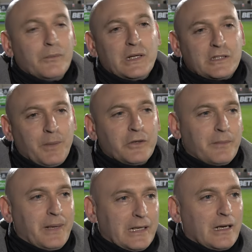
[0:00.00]
Yeah, we'd
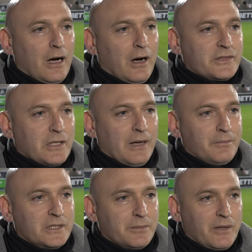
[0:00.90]
spoken about it at half
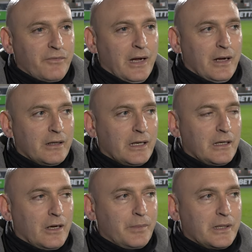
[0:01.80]
time, to be fair, you
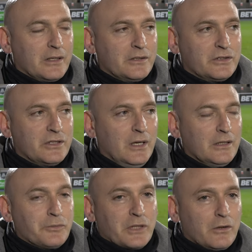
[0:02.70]
know, because
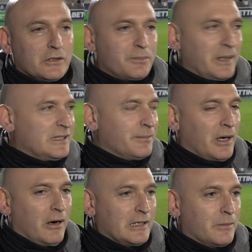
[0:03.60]
there was a lot of spacing
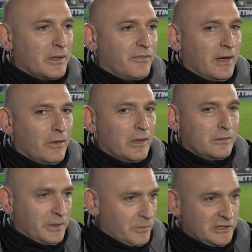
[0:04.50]
behind them, we felt,
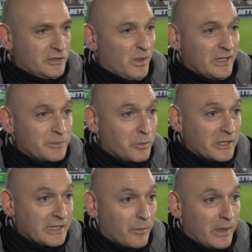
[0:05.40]
but we just weren't
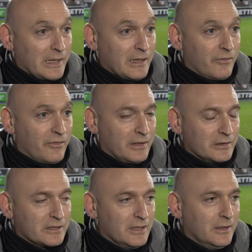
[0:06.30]
exploiting it well enough.
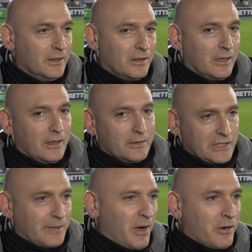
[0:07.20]
And
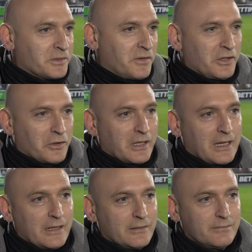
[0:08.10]
Jack Barham's very good at
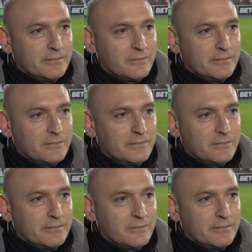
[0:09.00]
that.